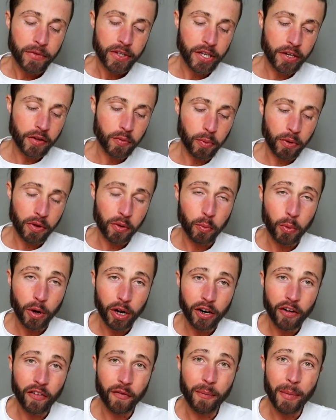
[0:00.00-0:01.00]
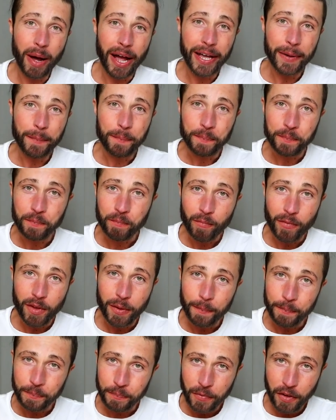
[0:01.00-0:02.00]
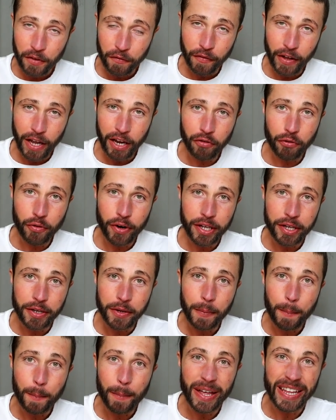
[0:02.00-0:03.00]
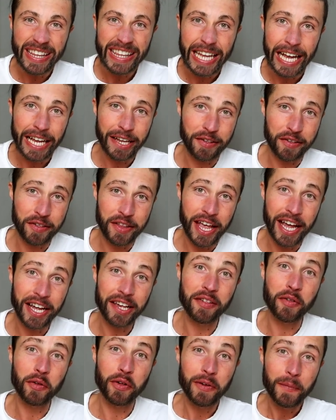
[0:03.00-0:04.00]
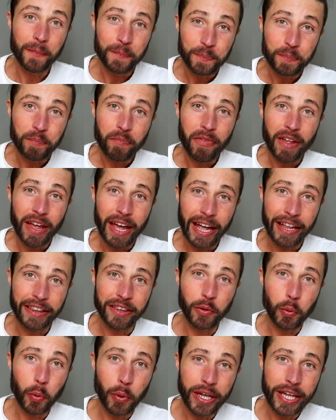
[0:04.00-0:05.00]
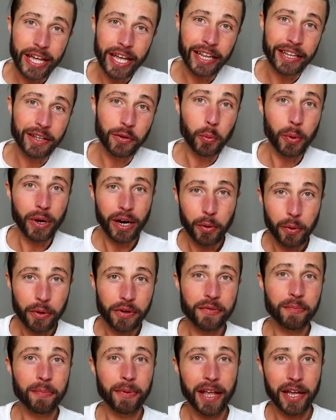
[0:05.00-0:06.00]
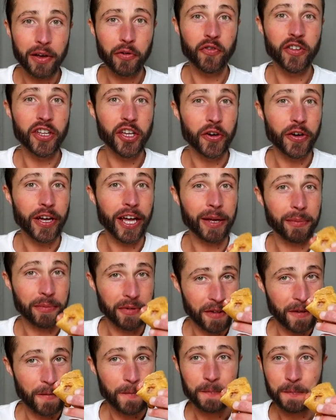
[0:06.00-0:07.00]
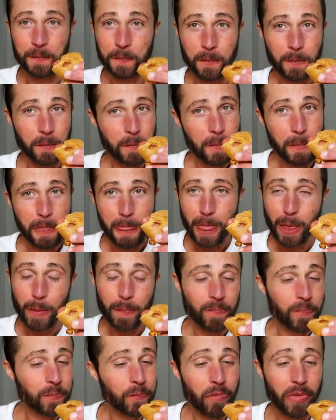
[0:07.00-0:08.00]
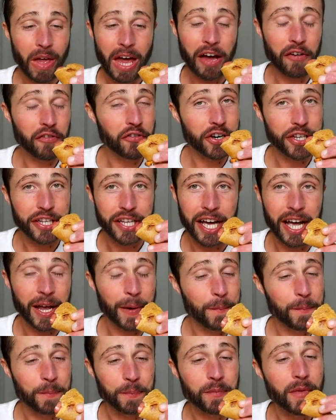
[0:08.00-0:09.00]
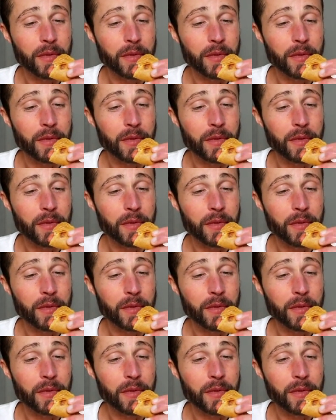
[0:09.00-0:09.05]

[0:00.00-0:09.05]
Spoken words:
This was one of my favorite midnight snacks at the weekend when I was playing video games. Every time.